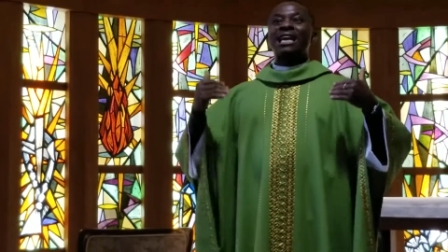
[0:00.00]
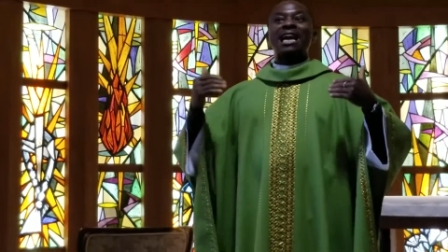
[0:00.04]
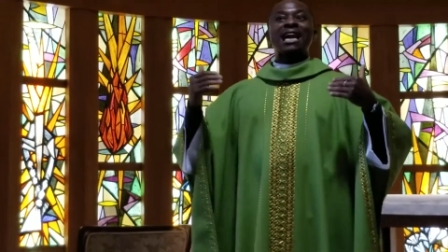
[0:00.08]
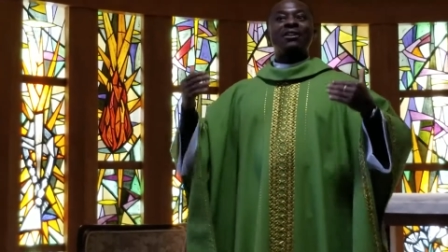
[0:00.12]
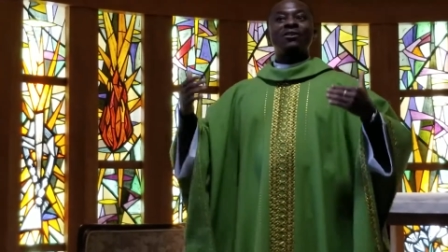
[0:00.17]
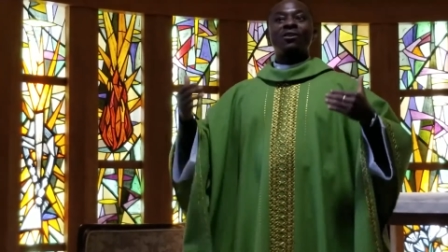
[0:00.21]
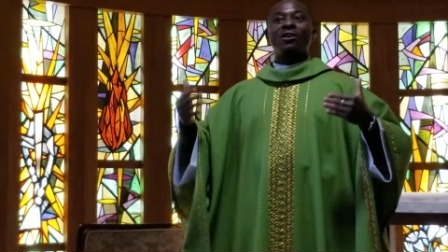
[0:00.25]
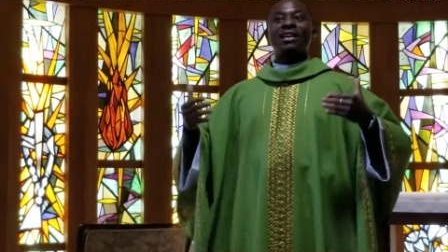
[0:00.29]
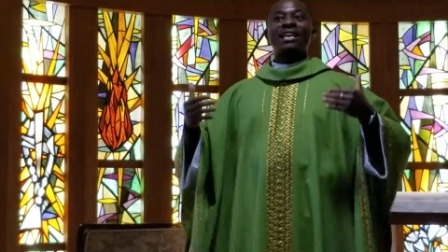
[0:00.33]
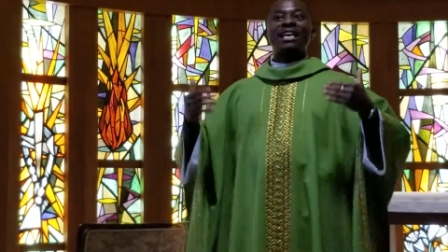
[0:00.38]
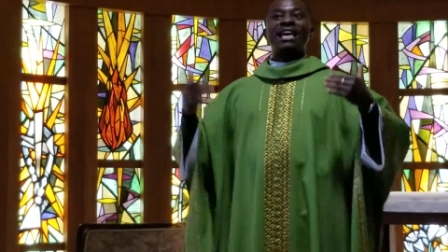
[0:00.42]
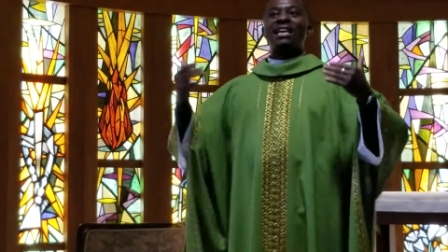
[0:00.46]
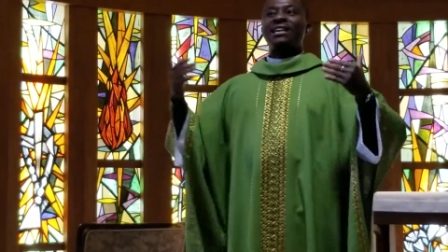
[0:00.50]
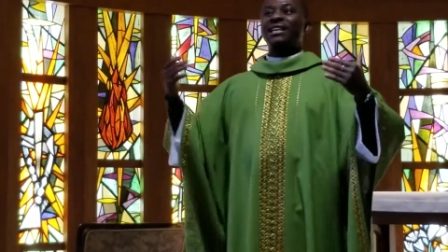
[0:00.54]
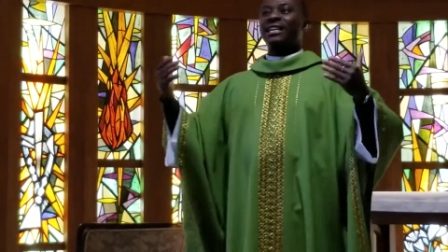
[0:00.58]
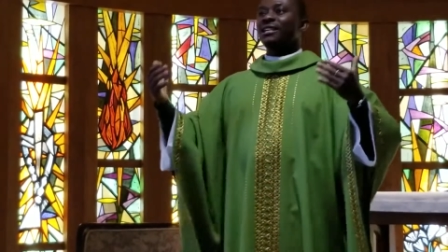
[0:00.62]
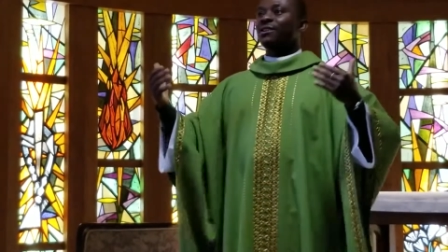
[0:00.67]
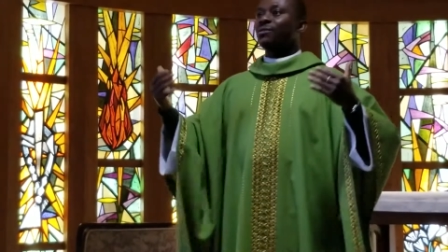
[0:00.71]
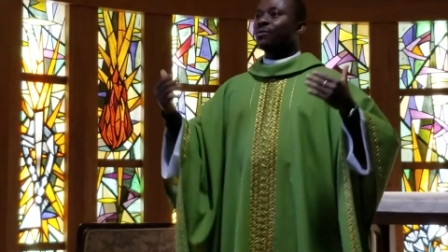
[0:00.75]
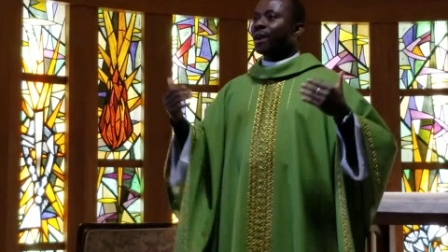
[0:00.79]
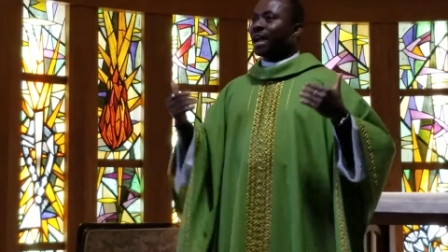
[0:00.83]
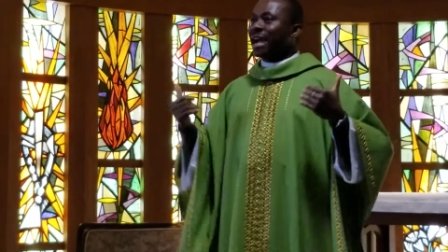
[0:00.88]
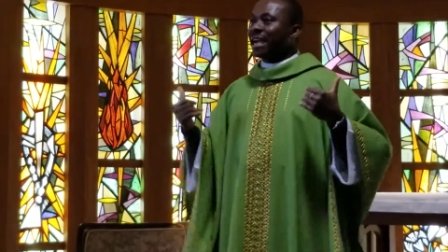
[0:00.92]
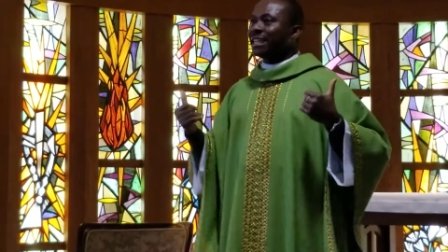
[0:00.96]
cannot get
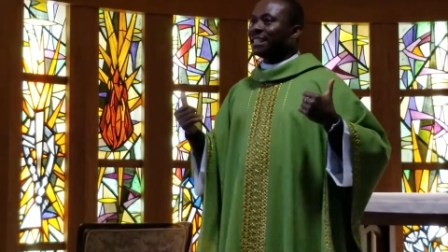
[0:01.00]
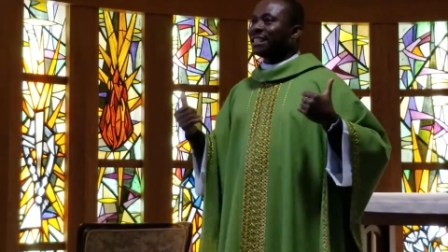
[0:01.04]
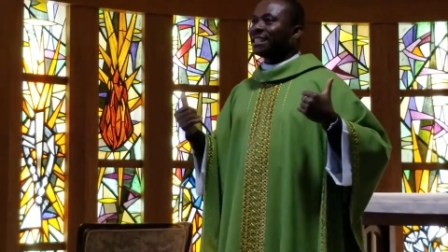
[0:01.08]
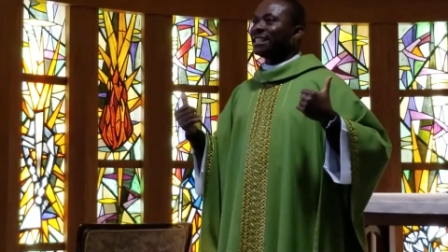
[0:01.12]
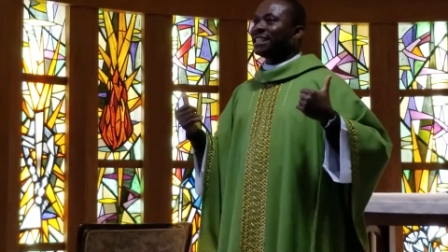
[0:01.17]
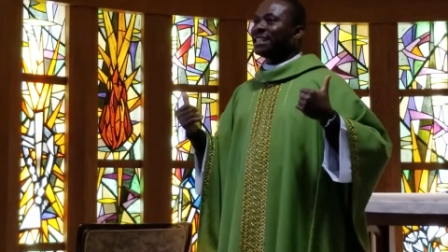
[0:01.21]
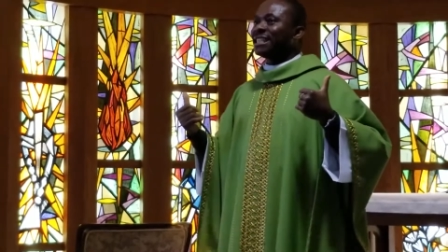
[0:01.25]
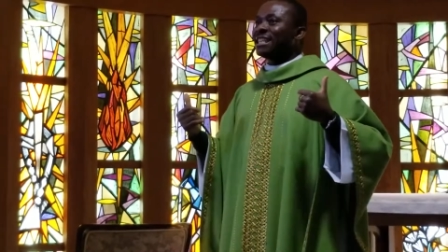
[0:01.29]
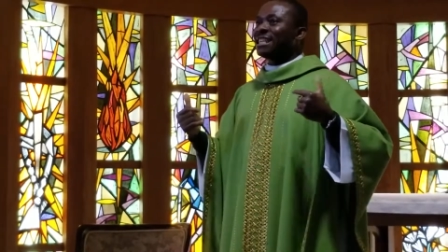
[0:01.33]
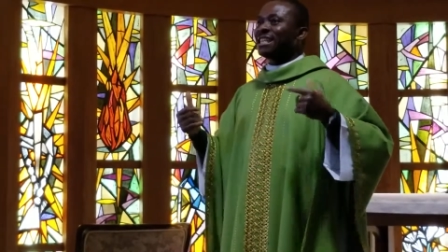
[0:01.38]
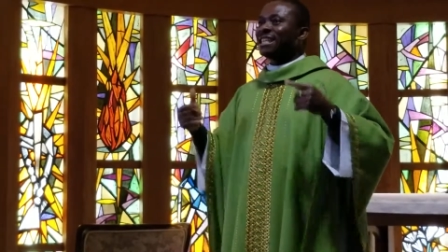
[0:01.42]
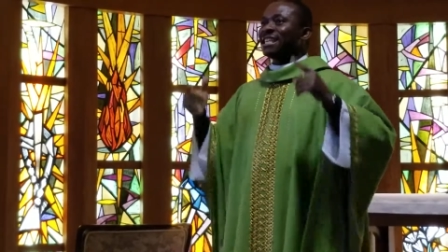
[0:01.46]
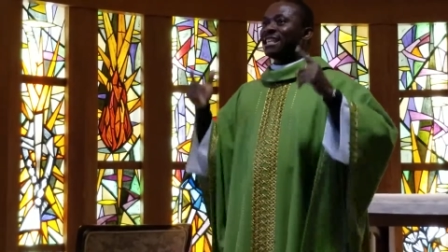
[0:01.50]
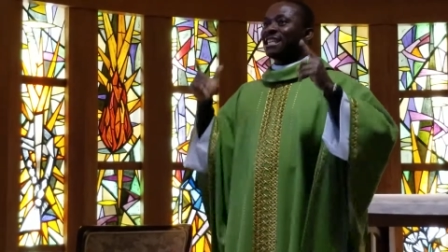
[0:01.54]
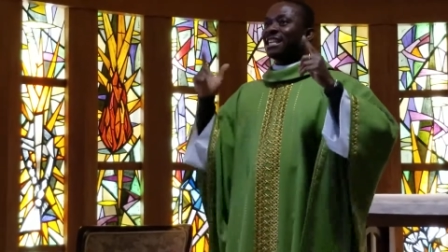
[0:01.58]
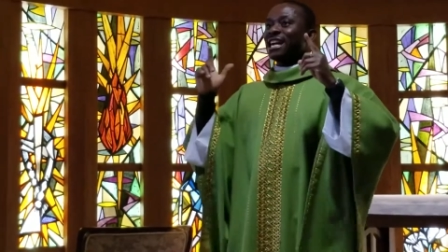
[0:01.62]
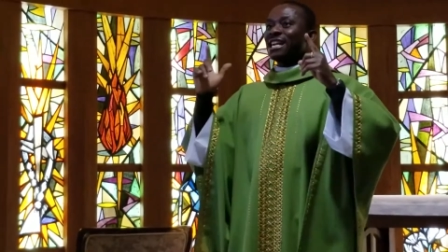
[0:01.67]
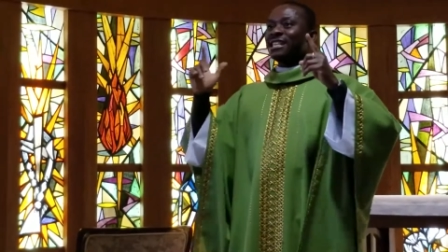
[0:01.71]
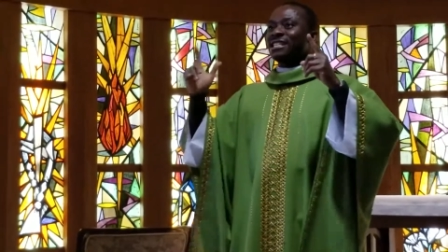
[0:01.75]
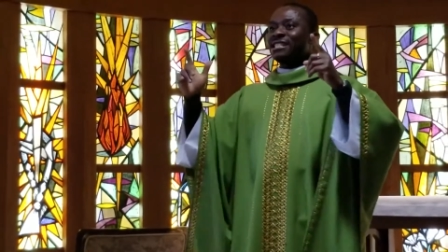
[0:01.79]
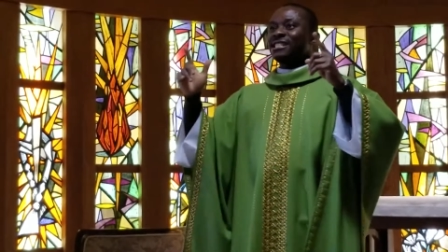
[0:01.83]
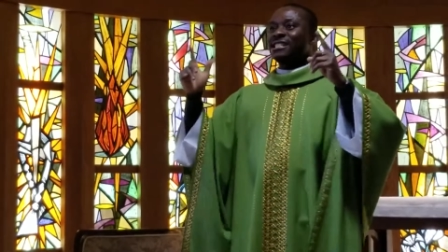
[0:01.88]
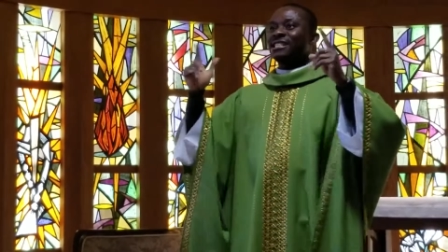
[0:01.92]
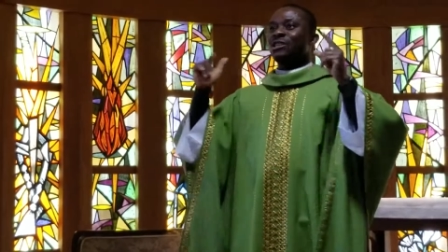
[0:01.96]
it right.
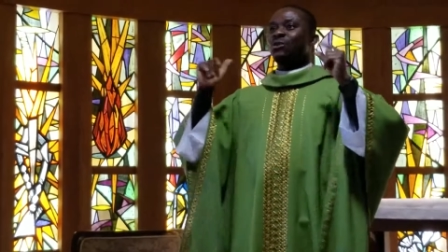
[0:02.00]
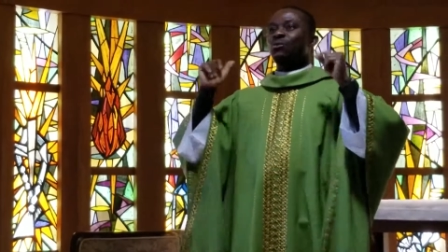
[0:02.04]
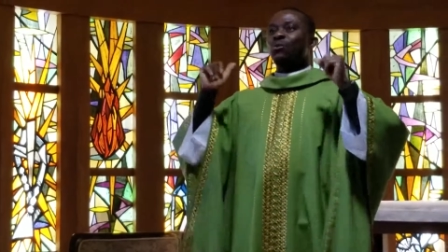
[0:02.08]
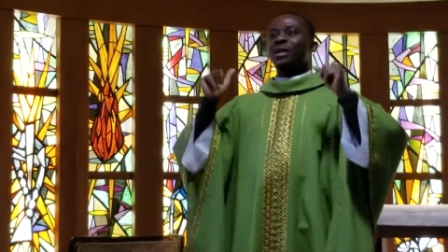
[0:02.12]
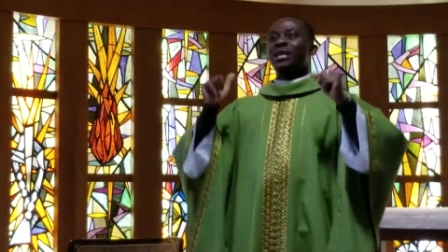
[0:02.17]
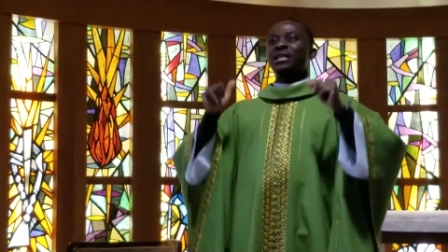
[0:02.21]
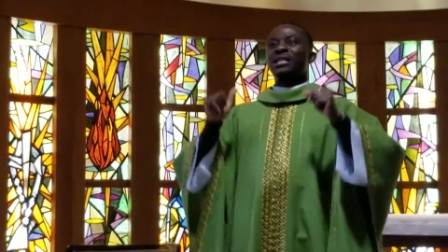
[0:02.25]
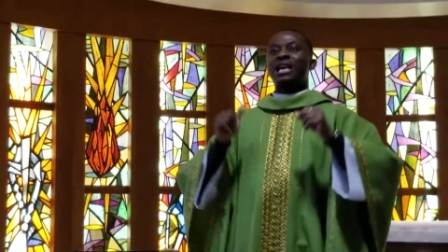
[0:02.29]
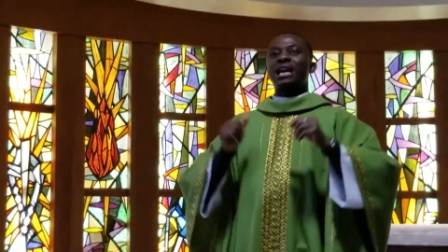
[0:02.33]
That is the we